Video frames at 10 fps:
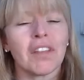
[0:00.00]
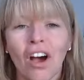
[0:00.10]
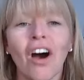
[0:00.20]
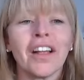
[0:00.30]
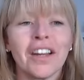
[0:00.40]
the
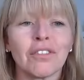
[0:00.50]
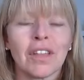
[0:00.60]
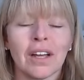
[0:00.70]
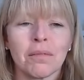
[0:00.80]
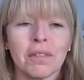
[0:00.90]
kind of
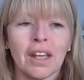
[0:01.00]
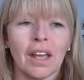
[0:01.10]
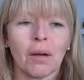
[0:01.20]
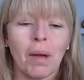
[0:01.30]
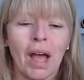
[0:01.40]
thing I'm
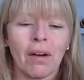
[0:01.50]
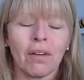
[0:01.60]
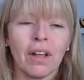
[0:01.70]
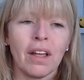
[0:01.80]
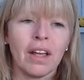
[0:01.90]
thinking
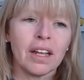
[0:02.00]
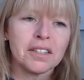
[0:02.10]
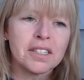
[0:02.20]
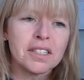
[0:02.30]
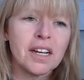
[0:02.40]
about
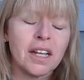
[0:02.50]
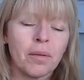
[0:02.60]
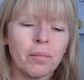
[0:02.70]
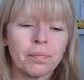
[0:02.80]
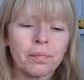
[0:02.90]
in
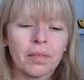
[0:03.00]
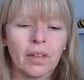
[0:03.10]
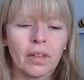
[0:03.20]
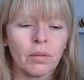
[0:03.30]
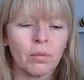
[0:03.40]
Cilium,
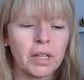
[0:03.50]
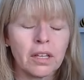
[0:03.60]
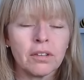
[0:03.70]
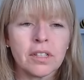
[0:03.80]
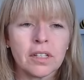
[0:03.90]
we're
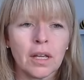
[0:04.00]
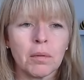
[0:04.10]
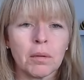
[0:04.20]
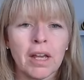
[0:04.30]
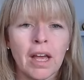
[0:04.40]
using
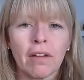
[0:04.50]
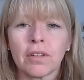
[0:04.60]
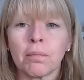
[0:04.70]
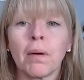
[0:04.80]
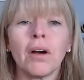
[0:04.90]

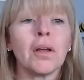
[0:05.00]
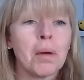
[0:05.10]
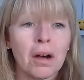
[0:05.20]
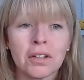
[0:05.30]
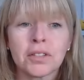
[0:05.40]
eBPF to
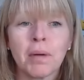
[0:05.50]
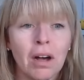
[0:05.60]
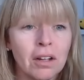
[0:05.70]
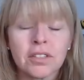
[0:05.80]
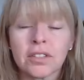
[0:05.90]
bypass
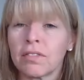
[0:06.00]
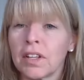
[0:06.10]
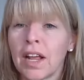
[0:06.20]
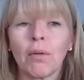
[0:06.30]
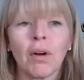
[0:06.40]
parts of
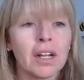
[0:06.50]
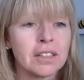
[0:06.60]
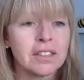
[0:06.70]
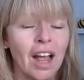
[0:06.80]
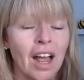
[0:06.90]
the
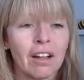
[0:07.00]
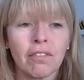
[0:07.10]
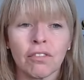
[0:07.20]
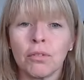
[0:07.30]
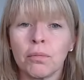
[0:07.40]
networking
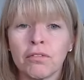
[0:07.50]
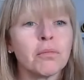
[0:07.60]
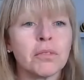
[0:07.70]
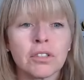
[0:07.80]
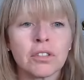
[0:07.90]
stack for
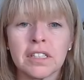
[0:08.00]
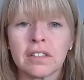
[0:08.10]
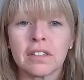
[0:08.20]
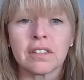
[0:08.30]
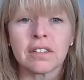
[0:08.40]
performance
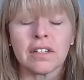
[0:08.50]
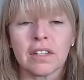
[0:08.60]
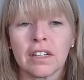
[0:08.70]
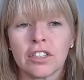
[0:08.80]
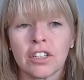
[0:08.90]
reasons.
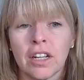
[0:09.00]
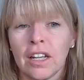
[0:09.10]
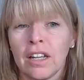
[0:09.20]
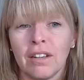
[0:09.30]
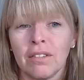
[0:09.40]

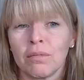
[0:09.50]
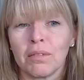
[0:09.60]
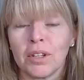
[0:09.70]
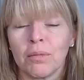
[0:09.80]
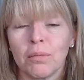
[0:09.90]
Essentially,
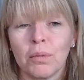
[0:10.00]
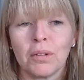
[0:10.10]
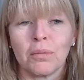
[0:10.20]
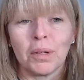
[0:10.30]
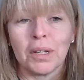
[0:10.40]
you know,
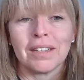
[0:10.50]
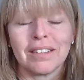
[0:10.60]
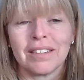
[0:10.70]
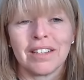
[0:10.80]
we, we